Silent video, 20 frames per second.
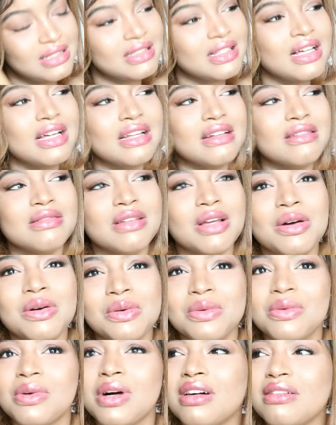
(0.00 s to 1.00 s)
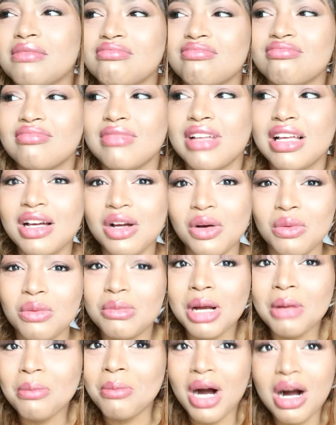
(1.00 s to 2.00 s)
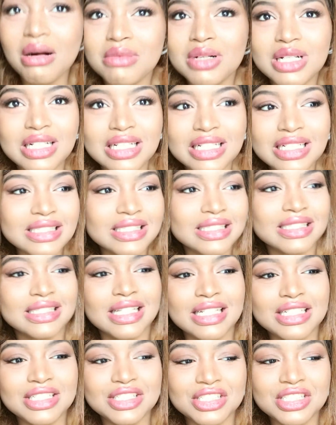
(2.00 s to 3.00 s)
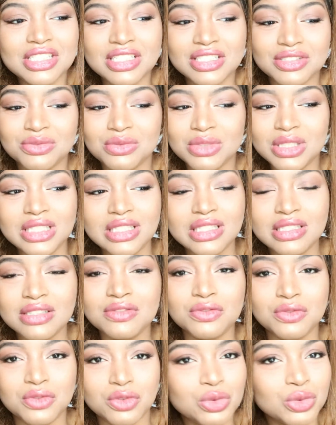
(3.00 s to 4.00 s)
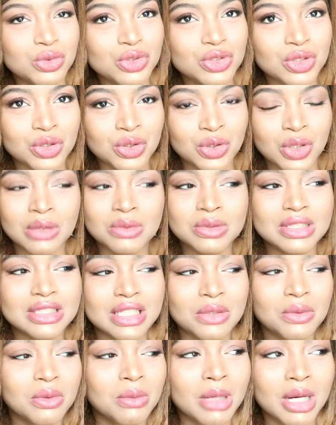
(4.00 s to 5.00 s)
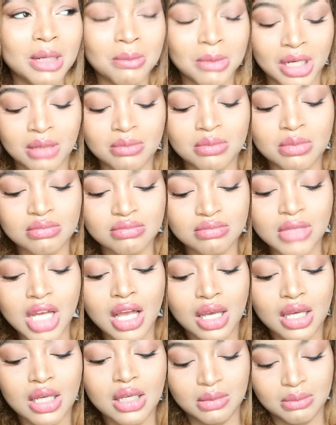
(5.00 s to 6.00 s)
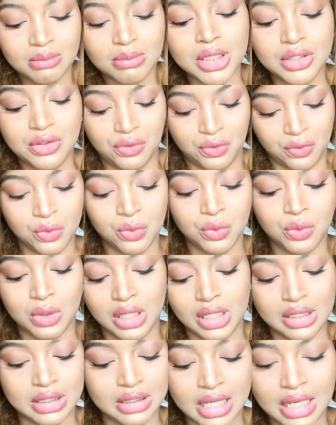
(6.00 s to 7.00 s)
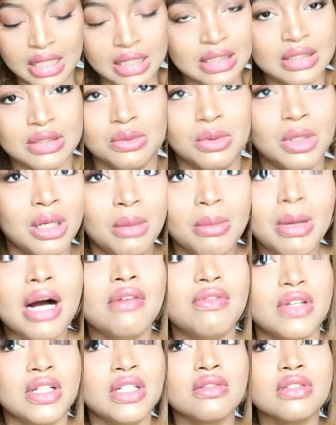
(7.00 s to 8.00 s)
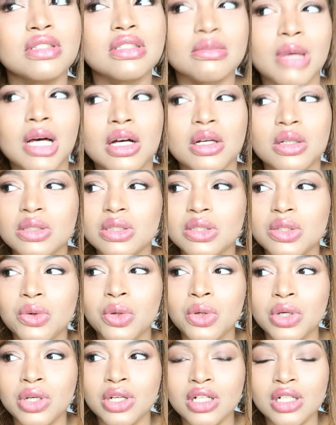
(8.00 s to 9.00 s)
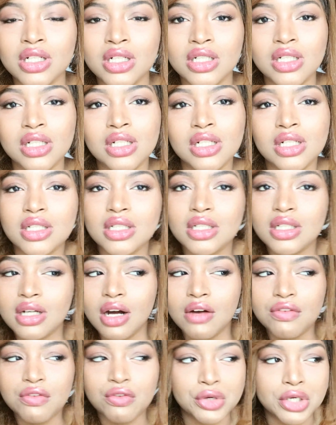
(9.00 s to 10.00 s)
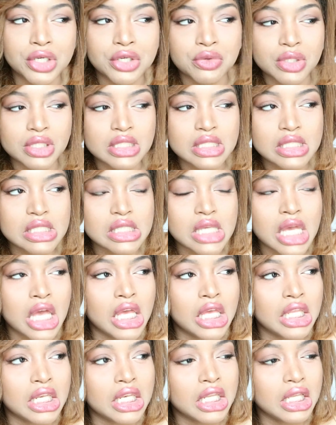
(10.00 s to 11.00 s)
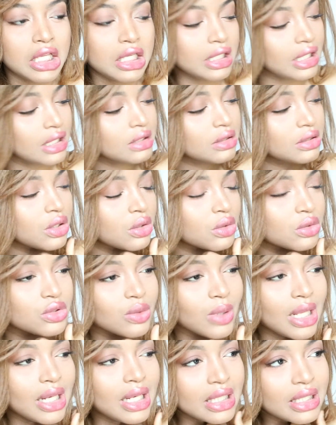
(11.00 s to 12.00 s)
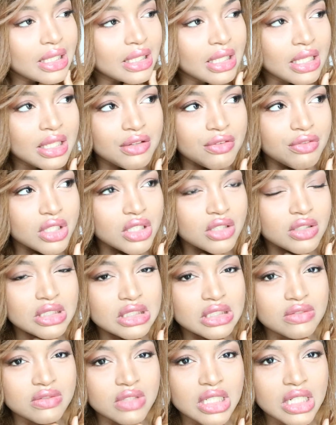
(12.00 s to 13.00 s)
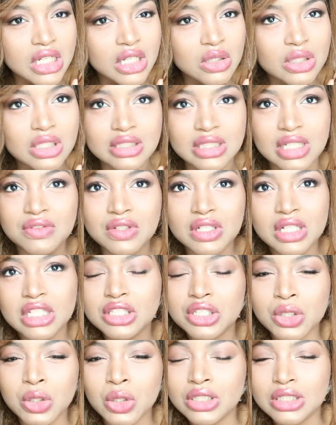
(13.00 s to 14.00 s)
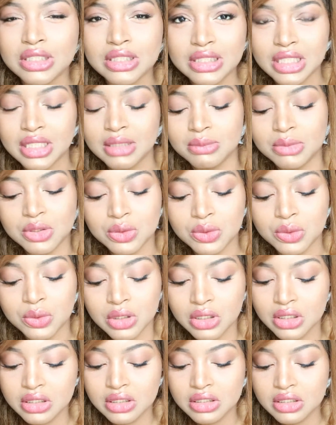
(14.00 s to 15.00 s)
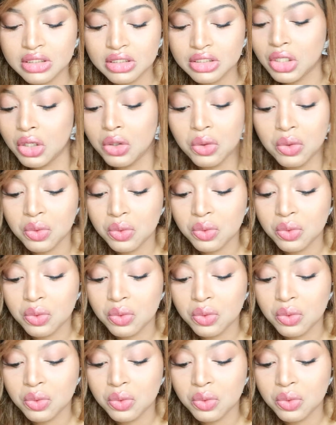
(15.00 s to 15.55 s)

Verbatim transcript: I don't know, um, when my mom cooks, like she cooks really good food. So I would say when my mom makes food, like that is one of my favorite smells or a fragrance. And I don't know, do I like any fragrances right now? Cause I feel like they're all the same. So no,